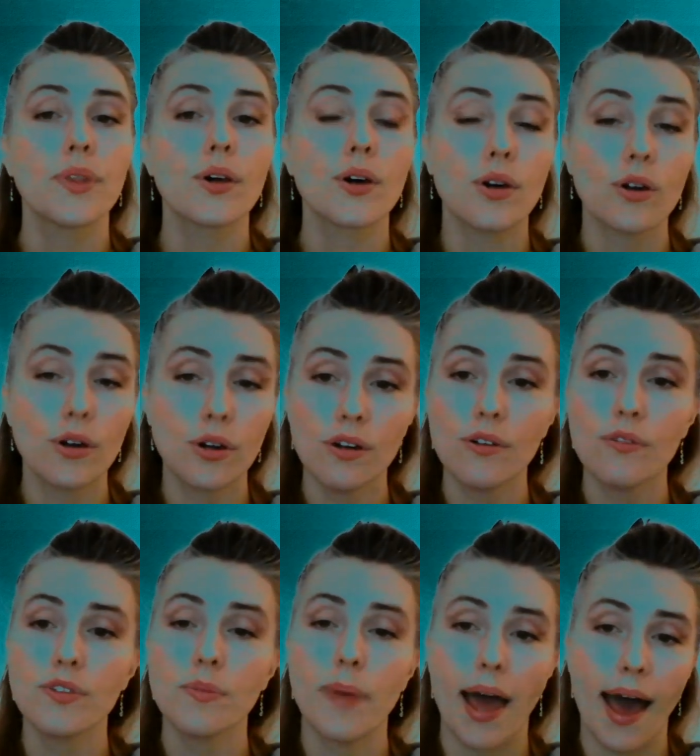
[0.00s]

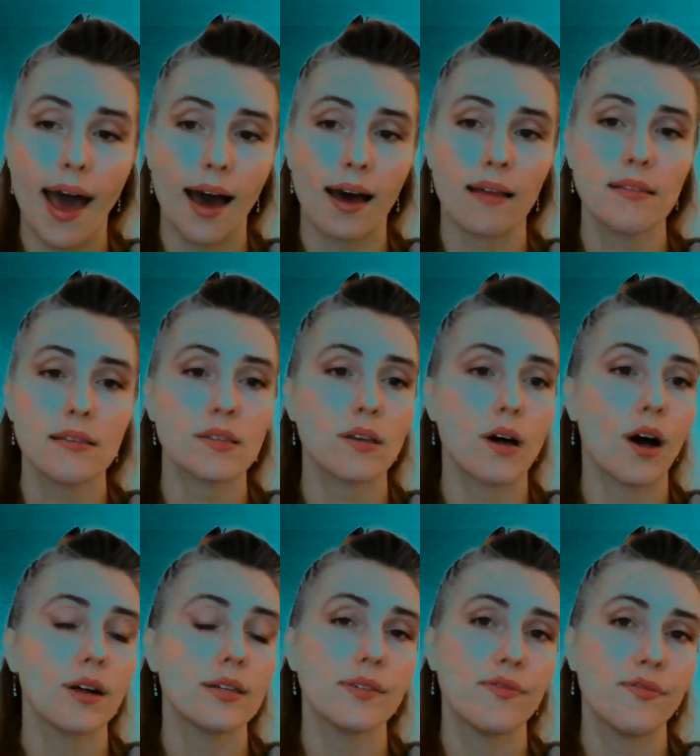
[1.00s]
curved paths
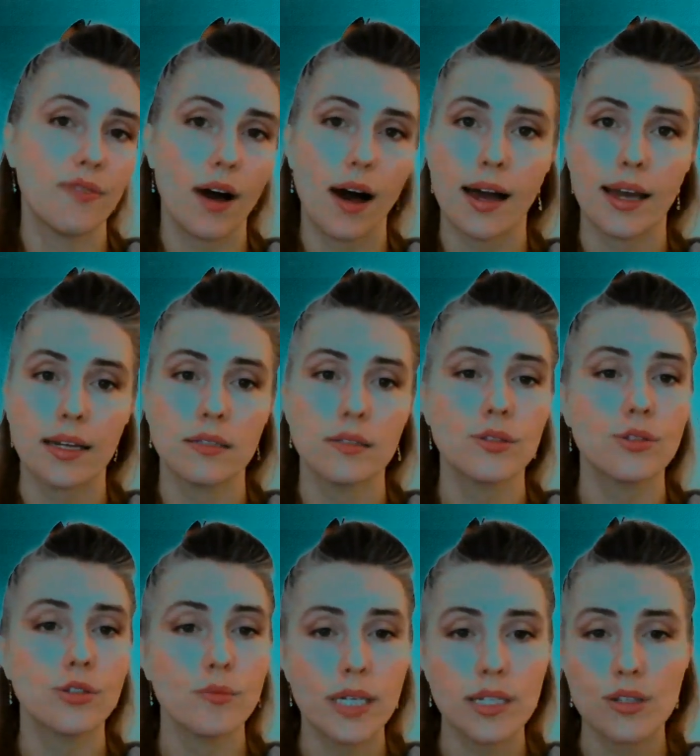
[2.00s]
are defined
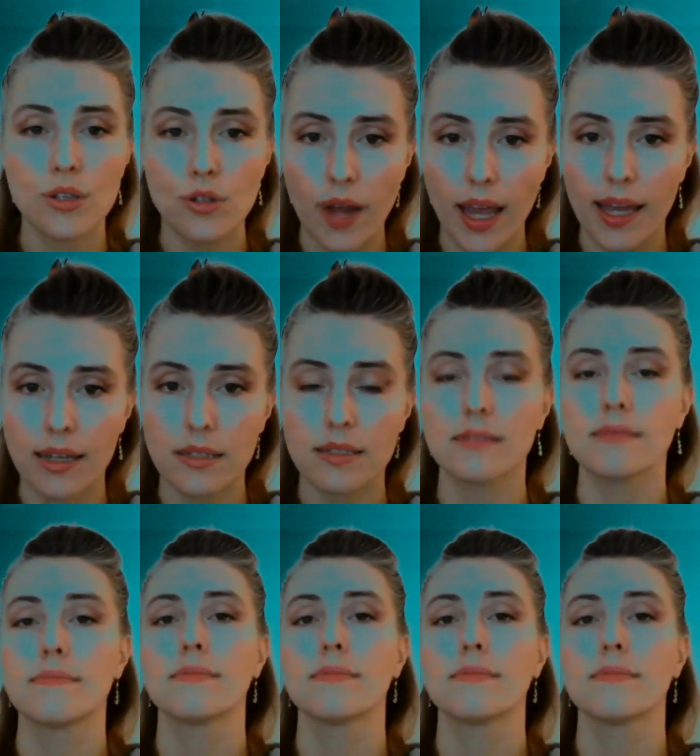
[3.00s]
to be straight,